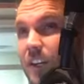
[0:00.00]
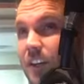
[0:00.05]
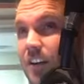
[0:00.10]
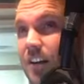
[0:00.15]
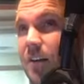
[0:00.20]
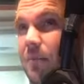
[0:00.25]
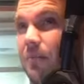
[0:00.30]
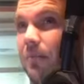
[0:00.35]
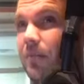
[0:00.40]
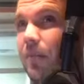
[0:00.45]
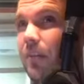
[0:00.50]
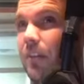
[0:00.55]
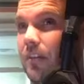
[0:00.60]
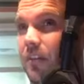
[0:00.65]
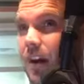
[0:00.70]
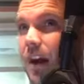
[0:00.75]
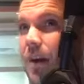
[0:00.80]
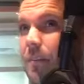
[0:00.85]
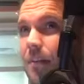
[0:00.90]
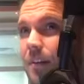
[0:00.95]
comes to the
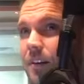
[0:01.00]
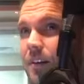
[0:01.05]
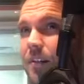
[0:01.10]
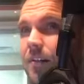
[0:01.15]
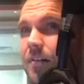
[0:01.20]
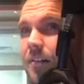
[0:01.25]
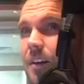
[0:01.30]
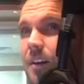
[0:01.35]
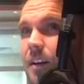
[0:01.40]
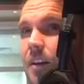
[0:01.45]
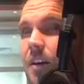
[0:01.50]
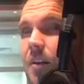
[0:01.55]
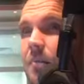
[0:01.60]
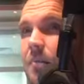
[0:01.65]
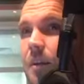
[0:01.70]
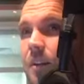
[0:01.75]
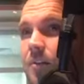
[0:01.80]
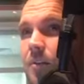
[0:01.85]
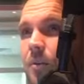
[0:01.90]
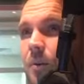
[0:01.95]
topic of
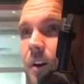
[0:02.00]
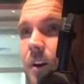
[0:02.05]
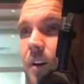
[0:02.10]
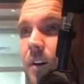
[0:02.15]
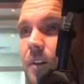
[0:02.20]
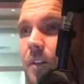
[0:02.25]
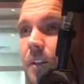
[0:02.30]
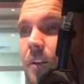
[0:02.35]
mental health.